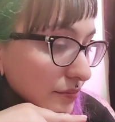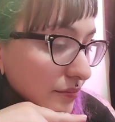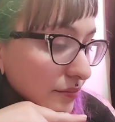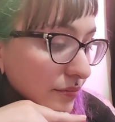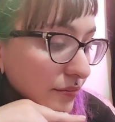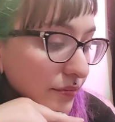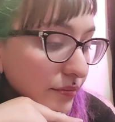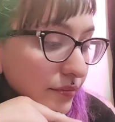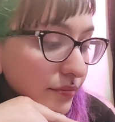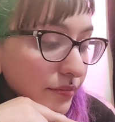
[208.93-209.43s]

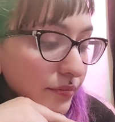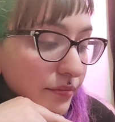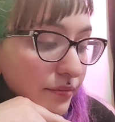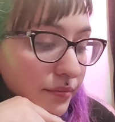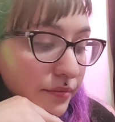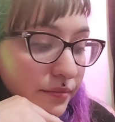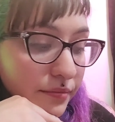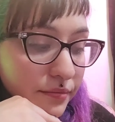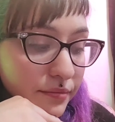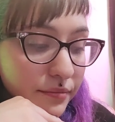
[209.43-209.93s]

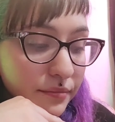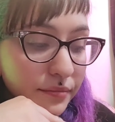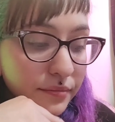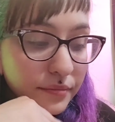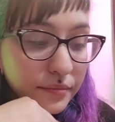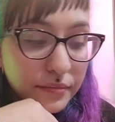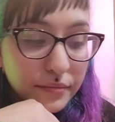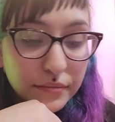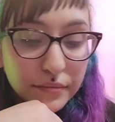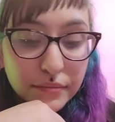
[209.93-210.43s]

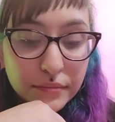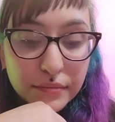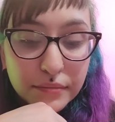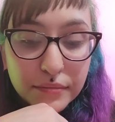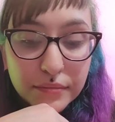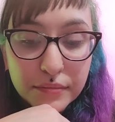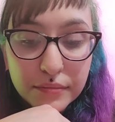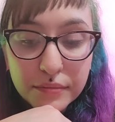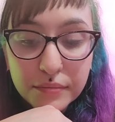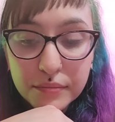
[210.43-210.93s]

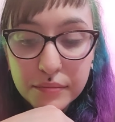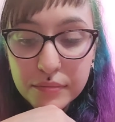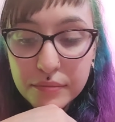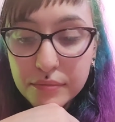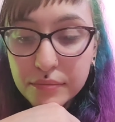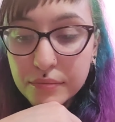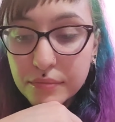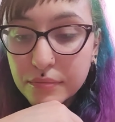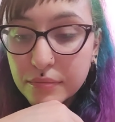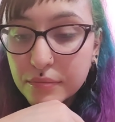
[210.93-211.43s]

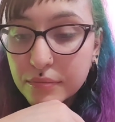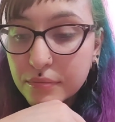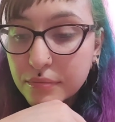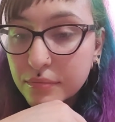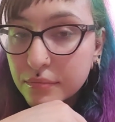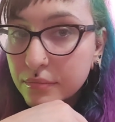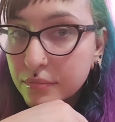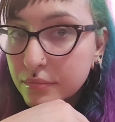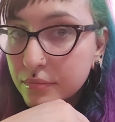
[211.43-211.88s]
Nobody speaks.